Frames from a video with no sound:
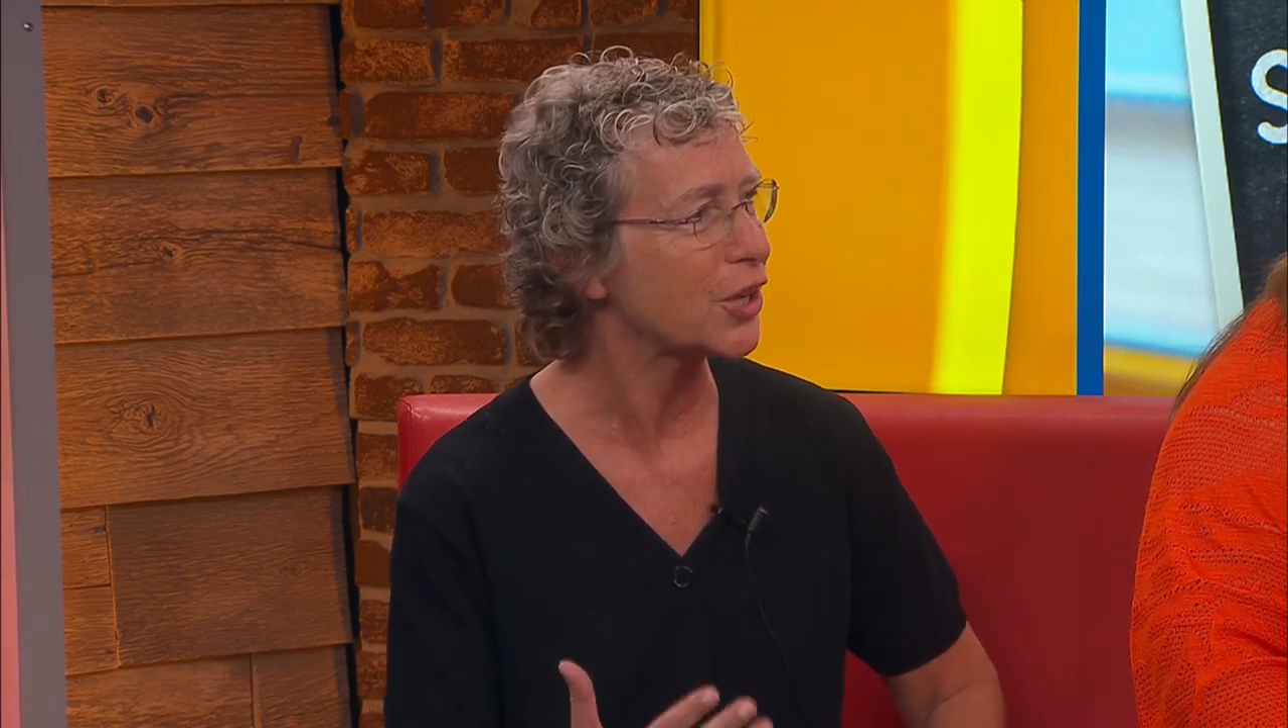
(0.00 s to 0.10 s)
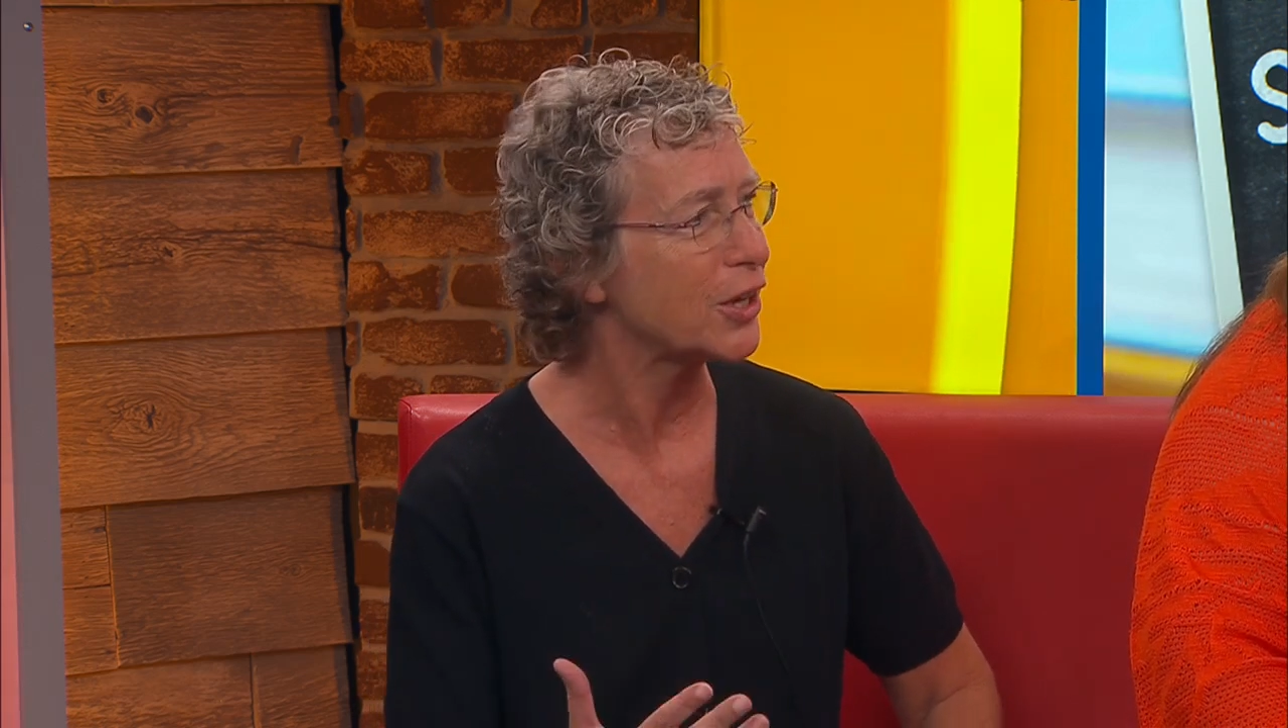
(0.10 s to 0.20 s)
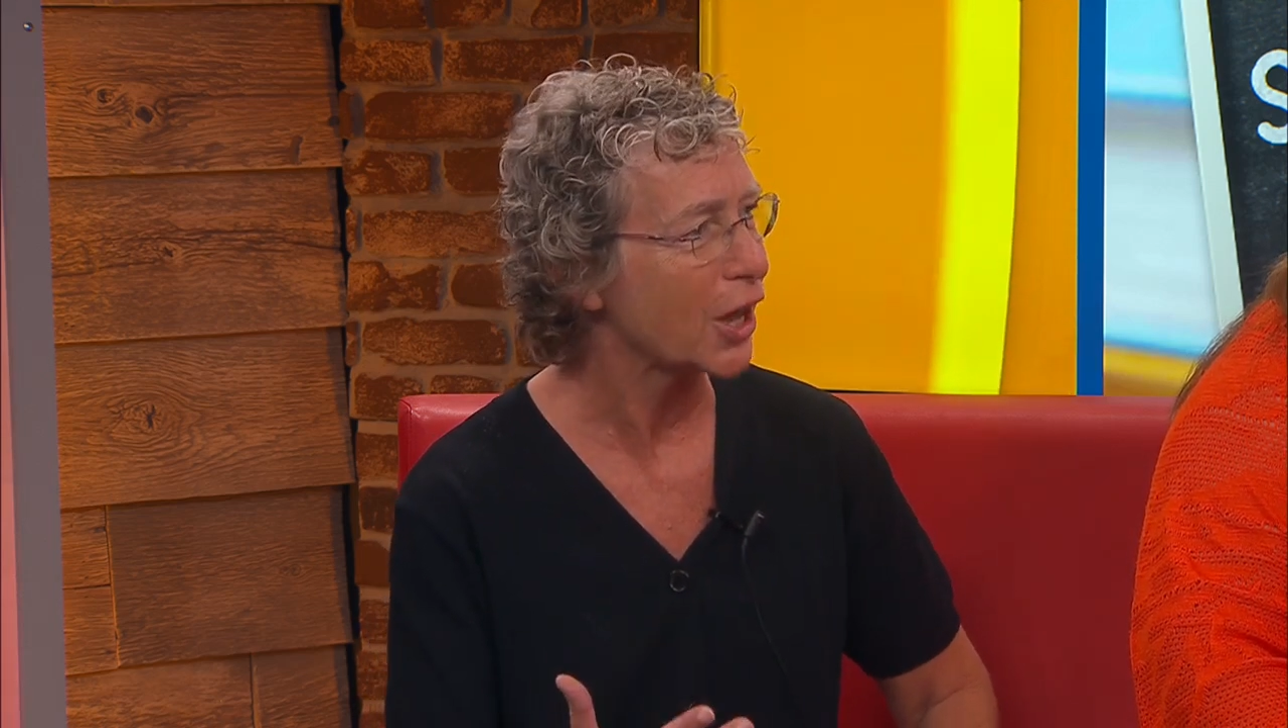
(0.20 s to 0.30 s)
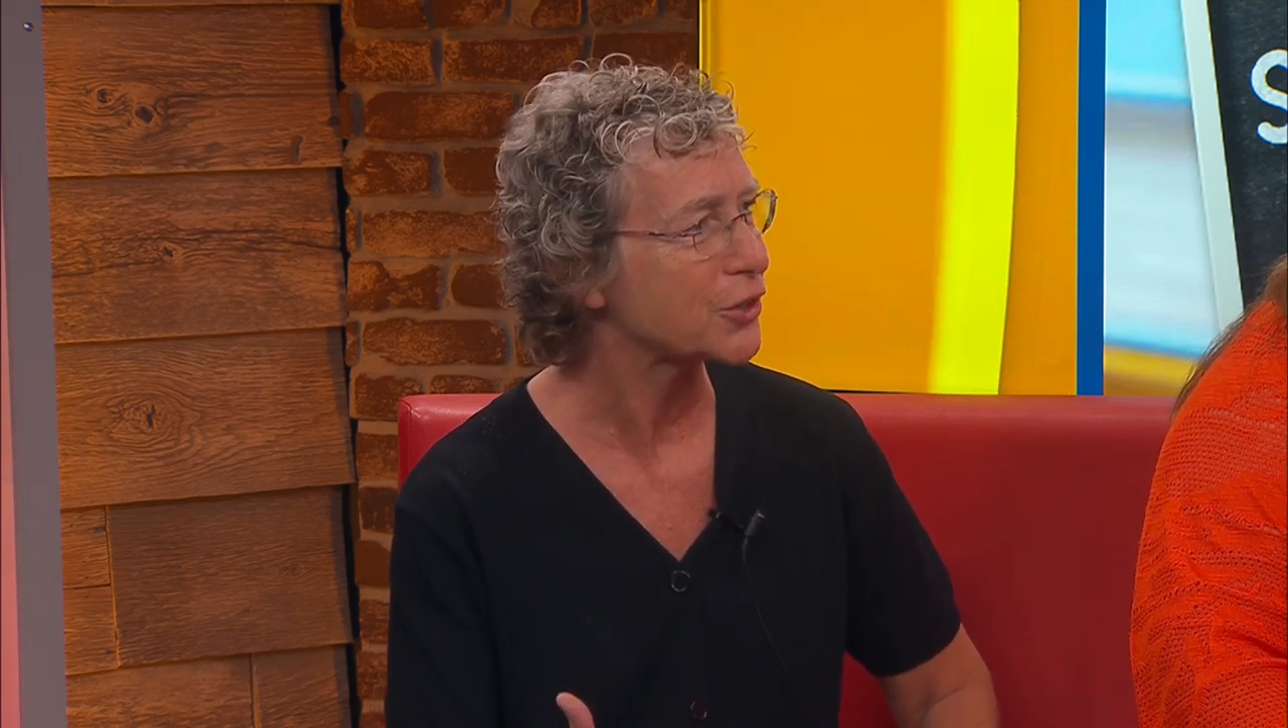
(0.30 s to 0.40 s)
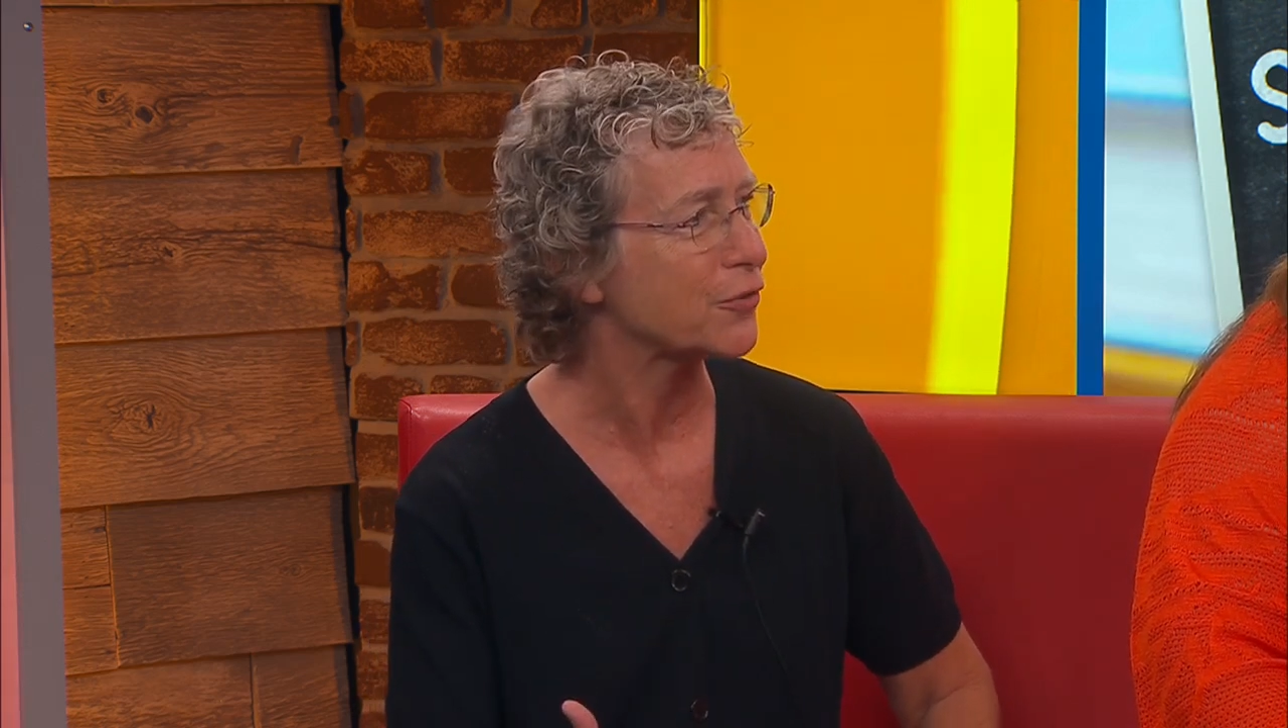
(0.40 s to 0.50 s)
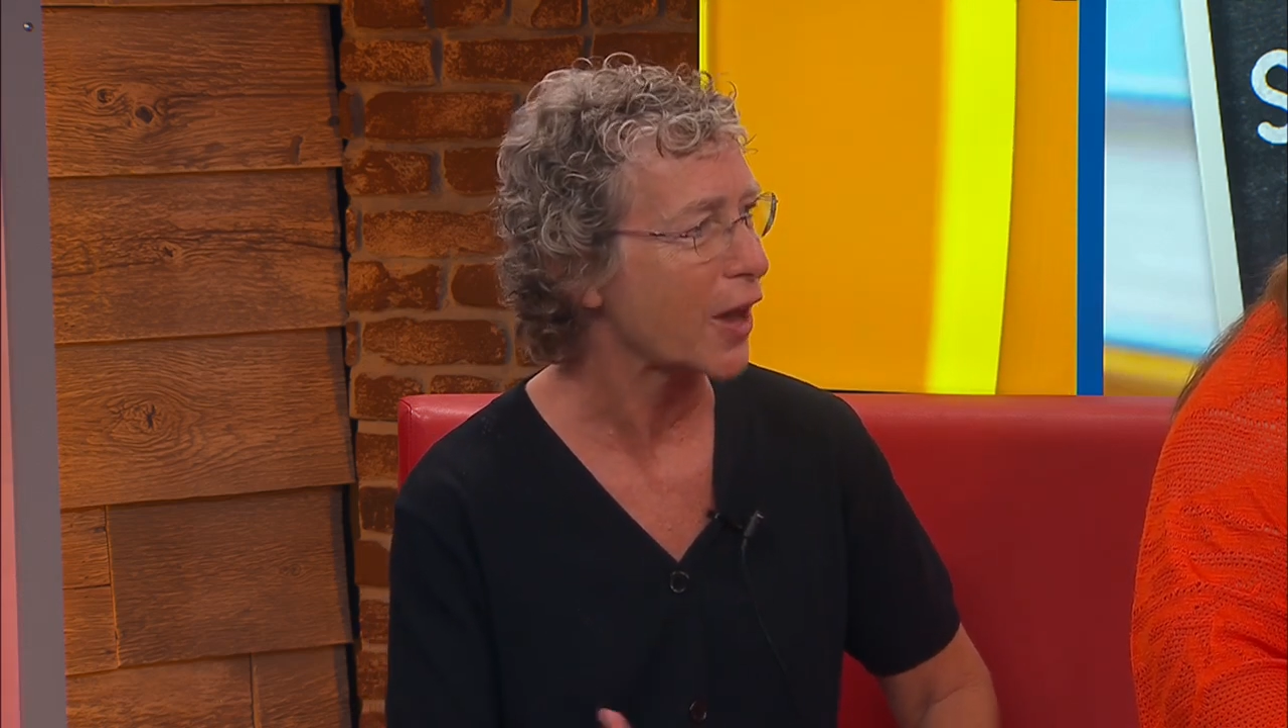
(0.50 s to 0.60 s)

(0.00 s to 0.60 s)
say yes